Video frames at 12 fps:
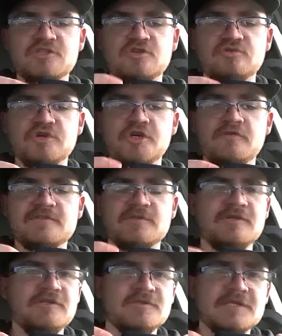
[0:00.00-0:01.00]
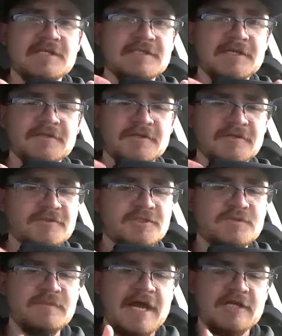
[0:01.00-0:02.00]
grooved, so you can use that as like a little
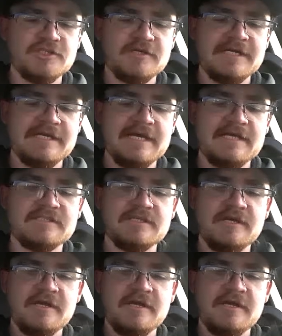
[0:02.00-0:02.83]
smasher, I guess.